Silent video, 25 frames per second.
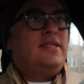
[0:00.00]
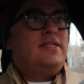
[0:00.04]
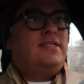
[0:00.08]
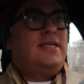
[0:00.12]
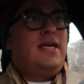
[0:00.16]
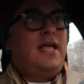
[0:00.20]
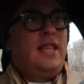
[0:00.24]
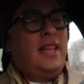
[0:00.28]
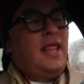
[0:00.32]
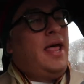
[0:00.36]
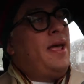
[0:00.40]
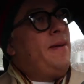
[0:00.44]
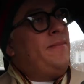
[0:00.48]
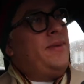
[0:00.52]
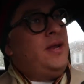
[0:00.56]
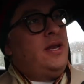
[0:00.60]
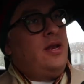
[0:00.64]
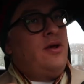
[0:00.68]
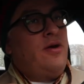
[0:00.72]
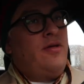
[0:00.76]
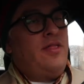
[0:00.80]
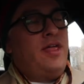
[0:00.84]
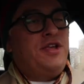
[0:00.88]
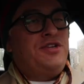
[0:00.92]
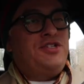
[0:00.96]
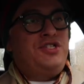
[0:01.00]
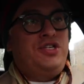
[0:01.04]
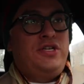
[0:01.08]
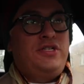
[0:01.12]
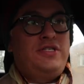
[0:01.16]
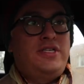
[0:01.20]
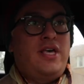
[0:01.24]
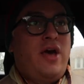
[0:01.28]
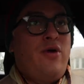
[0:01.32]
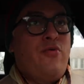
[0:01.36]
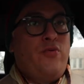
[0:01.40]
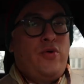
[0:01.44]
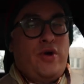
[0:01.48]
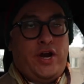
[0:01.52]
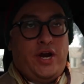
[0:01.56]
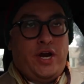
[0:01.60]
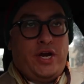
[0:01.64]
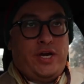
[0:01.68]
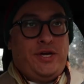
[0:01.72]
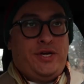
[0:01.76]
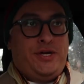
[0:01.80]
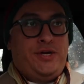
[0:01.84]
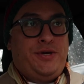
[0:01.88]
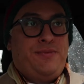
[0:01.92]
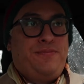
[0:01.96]
to let me know that she's at work.
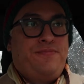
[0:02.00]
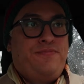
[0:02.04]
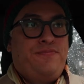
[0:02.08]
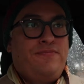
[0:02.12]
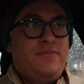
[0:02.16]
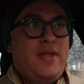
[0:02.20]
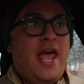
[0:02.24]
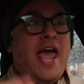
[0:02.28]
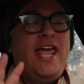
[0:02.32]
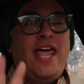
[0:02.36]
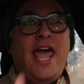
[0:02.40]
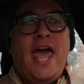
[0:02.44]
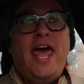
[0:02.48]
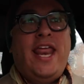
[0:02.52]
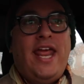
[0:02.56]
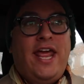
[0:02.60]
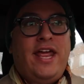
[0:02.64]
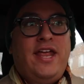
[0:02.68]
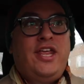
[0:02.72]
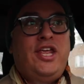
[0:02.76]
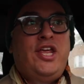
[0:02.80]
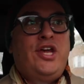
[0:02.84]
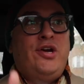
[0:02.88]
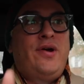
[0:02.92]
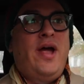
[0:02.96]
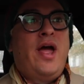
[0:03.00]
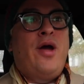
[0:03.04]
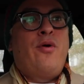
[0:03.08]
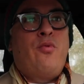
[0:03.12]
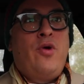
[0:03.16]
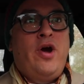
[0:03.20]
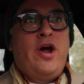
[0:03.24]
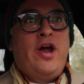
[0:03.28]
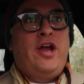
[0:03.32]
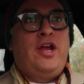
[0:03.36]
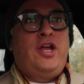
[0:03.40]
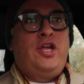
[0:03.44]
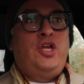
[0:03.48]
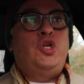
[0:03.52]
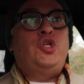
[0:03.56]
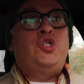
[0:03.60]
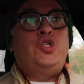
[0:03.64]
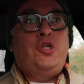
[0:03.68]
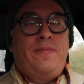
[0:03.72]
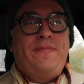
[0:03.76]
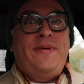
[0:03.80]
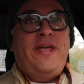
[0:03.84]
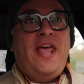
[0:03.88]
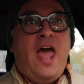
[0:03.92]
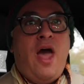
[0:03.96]
I get it. You're at work. You
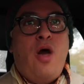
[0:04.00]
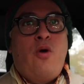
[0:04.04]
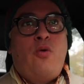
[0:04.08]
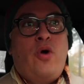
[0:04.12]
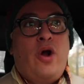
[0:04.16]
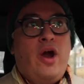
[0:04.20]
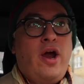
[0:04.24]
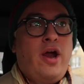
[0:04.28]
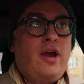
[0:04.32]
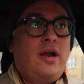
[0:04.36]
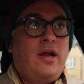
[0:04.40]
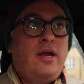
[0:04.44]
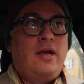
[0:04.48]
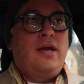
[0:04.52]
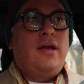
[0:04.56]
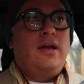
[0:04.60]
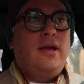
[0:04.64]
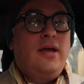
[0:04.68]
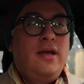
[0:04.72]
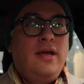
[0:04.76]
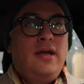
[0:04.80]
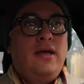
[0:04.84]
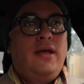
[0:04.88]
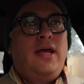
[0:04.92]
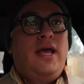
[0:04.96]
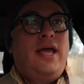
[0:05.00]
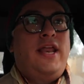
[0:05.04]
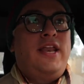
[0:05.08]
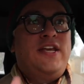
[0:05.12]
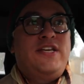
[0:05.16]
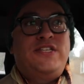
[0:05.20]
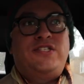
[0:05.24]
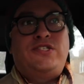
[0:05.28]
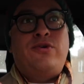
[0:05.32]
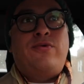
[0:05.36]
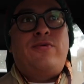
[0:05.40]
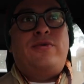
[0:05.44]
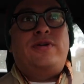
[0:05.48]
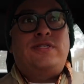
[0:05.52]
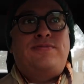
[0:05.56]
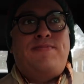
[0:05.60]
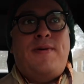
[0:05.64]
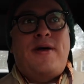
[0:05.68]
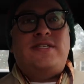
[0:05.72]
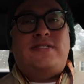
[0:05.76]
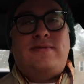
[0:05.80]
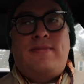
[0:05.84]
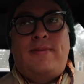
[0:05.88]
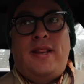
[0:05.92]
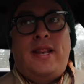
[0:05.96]
should be at work. It is your
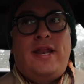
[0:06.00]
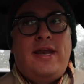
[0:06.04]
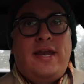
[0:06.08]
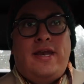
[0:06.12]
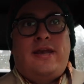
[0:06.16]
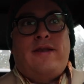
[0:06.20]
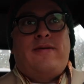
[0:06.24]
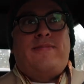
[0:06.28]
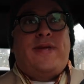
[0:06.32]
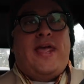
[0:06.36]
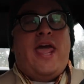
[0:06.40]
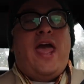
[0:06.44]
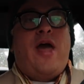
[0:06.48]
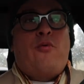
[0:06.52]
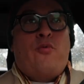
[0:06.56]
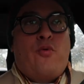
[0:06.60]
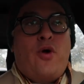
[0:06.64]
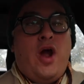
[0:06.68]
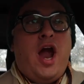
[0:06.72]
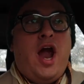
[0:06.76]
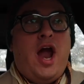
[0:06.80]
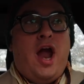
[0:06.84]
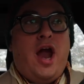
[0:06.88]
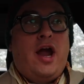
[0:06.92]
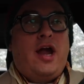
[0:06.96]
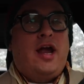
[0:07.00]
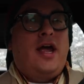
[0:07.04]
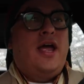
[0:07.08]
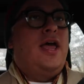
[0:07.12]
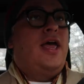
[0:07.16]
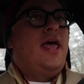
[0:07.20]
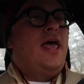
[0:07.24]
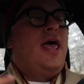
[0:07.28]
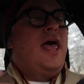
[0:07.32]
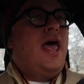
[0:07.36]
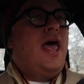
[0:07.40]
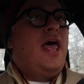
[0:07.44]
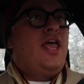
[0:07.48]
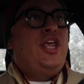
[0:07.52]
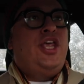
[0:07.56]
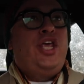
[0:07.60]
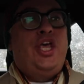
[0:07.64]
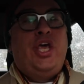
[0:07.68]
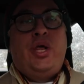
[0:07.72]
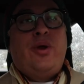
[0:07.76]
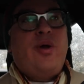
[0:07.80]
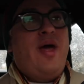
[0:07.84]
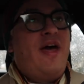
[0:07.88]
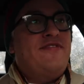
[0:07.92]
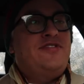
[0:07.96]
responsibility to be at work.
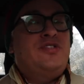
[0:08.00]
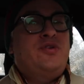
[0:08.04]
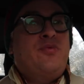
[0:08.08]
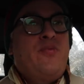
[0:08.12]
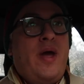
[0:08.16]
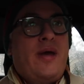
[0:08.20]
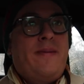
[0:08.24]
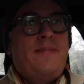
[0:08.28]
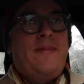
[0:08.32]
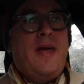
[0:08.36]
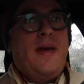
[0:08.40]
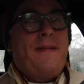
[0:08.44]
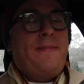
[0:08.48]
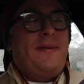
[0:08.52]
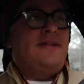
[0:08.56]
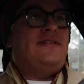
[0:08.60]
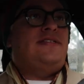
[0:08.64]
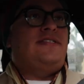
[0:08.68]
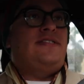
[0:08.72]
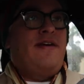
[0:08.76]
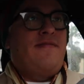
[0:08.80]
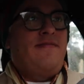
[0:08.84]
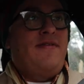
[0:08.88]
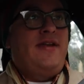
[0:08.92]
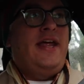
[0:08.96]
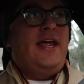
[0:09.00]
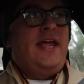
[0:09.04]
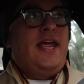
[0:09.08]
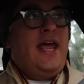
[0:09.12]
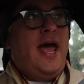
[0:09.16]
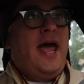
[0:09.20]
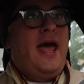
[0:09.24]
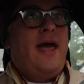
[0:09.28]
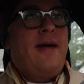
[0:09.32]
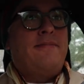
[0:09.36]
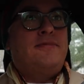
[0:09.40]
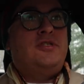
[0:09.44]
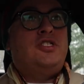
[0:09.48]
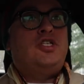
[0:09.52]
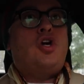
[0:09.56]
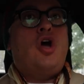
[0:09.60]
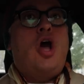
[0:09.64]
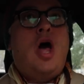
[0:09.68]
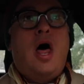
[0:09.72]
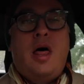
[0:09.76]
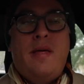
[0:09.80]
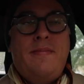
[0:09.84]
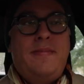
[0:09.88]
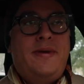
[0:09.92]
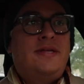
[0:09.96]
You have to wake me up at 7 a.m. to
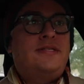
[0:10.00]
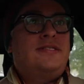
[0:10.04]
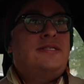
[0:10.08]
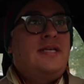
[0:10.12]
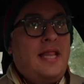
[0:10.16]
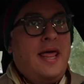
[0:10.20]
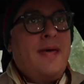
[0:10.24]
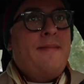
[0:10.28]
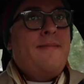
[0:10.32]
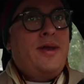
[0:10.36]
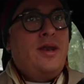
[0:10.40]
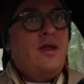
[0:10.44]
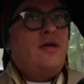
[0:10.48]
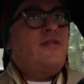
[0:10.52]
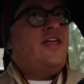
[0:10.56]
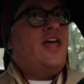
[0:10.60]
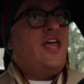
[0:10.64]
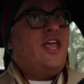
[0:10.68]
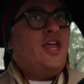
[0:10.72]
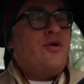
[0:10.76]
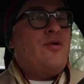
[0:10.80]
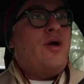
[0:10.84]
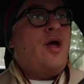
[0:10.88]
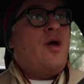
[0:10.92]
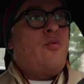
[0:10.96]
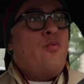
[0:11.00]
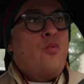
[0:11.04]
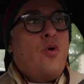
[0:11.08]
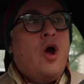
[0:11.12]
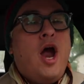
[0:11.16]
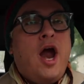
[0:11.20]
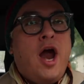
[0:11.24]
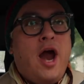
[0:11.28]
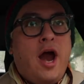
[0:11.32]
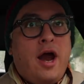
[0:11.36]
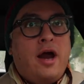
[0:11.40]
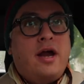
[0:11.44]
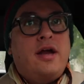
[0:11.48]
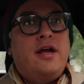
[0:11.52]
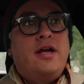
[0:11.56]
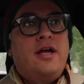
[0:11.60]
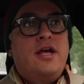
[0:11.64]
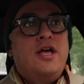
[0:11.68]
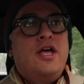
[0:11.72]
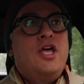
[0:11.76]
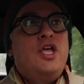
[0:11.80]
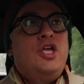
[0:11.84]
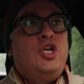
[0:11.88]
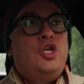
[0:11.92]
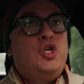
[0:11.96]
call me to let me know that you're at work.
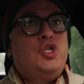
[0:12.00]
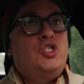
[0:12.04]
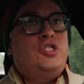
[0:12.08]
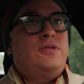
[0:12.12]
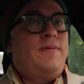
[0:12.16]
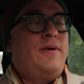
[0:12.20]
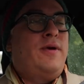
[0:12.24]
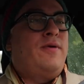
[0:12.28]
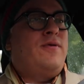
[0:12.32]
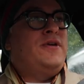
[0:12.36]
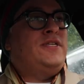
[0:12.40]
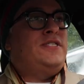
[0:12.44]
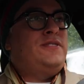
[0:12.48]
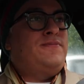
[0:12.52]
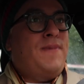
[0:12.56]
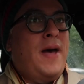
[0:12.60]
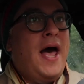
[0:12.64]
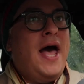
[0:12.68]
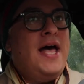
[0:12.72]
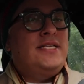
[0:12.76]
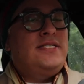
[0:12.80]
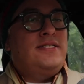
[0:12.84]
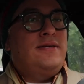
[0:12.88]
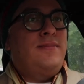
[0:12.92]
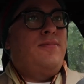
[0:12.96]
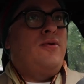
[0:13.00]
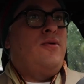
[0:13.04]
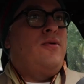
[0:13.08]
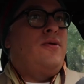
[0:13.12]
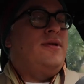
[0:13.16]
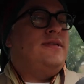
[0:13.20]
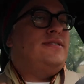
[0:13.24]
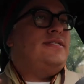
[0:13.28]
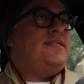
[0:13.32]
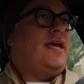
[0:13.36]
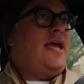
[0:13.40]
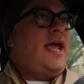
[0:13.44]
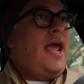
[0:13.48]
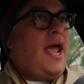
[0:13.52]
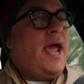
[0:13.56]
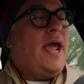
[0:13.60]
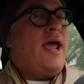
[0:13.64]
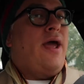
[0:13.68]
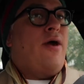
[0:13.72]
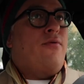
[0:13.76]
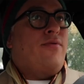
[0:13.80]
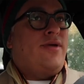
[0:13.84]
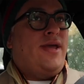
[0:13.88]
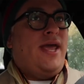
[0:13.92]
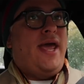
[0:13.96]
You should be responsible and say,
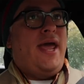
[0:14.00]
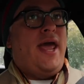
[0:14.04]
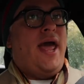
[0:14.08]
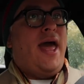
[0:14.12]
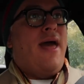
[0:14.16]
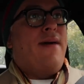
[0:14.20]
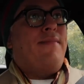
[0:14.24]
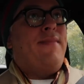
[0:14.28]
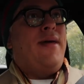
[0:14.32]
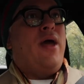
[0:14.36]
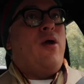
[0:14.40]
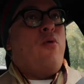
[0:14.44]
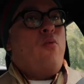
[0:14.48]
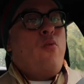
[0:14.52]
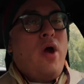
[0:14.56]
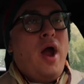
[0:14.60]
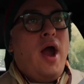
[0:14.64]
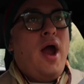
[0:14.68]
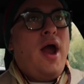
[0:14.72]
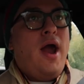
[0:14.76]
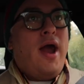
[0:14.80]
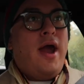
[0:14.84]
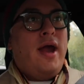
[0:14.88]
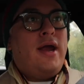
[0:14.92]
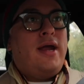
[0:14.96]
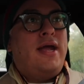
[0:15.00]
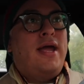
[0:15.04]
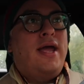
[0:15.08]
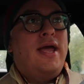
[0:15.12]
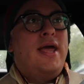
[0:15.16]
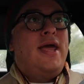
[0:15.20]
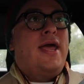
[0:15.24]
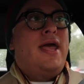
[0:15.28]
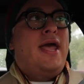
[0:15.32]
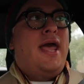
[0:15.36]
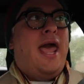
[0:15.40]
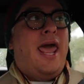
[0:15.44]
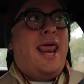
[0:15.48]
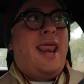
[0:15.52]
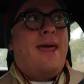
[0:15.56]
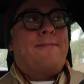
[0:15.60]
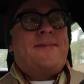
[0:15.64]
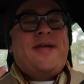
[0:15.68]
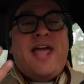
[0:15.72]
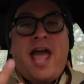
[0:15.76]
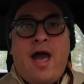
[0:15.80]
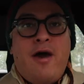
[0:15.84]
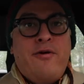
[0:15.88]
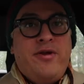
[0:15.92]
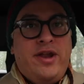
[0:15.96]
hey, okay, I'm at work and I'm
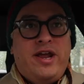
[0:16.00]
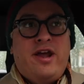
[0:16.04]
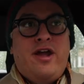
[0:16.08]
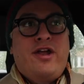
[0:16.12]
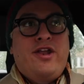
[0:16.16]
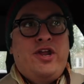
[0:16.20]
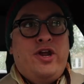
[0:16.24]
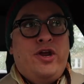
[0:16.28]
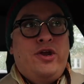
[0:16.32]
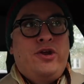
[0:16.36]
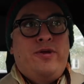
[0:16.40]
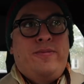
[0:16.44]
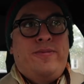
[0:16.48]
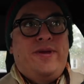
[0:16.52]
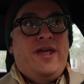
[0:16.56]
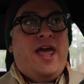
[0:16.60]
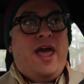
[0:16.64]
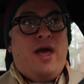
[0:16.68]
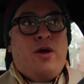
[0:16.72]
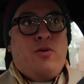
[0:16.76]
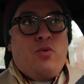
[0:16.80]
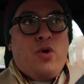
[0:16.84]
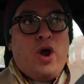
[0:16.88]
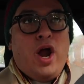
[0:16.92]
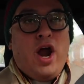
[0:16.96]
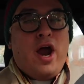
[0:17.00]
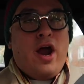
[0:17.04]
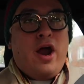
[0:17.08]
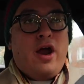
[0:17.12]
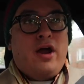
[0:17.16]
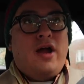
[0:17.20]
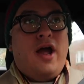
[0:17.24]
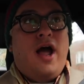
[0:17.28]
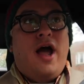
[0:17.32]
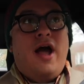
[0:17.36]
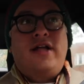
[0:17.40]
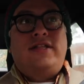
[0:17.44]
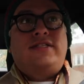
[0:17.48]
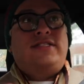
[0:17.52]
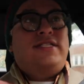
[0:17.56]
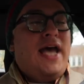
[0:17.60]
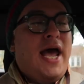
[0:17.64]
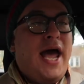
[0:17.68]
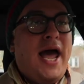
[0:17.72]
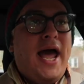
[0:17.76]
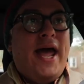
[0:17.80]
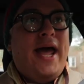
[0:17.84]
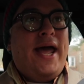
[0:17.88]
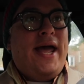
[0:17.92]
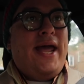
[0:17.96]
counting on you to be at work on
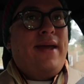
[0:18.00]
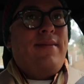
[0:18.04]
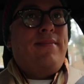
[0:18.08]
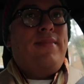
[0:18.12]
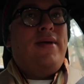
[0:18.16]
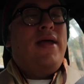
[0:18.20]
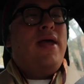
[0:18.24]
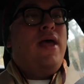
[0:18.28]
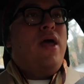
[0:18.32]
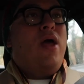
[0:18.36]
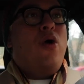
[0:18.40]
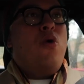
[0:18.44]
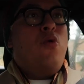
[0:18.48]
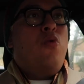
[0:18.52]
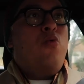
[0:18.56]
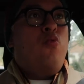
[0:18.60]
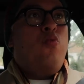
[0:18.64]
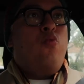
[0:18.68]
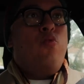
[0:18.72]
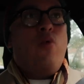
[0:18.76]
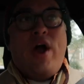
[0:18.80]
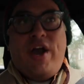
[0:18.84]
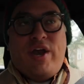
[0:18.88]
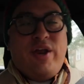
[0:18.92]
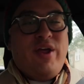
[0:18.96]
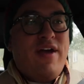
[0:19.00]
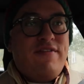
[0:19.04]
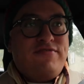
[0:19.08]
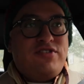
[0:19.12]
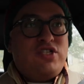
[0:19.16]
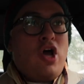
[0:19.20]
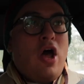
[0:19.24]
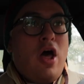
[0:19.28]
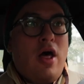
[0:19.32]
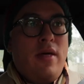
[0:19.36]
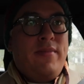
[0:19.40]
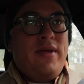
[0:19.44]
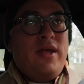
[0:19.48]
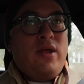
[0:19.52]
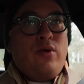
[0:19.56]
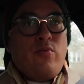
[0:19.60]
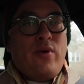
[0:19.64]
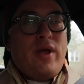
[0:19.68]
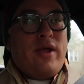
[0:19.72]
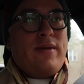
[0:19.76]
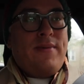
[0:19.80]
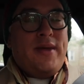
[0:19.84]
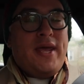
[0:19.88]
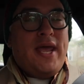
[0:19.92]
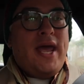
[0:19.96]
time. Why do you have to call me and
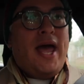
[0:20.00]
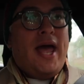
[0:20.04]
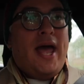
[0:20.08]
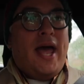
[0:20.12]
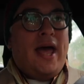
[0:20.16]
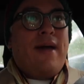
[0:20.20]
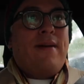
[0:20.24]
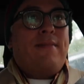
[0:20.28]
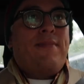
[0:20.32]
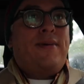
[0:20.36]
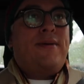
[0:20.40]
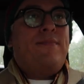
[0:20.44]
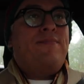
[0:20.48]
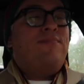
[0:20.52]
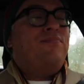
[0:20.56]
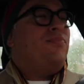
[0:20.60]
wake me up?